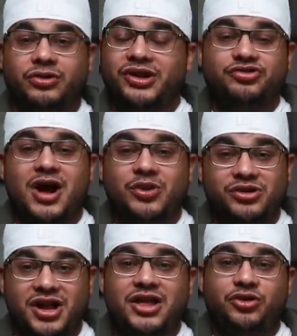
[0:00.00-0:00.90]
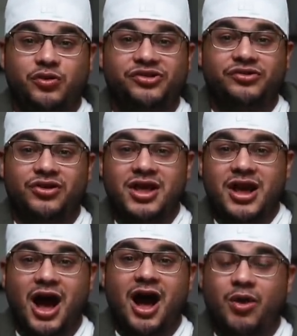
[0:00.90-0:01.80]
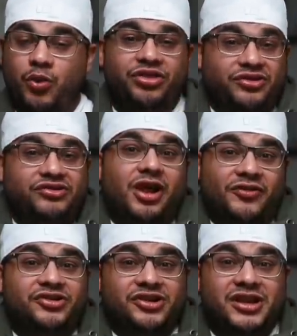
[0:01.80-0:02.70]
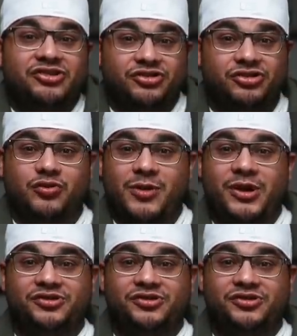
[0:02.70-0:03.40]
or at least tried to attain the crystal uh, with selfish intentions, right?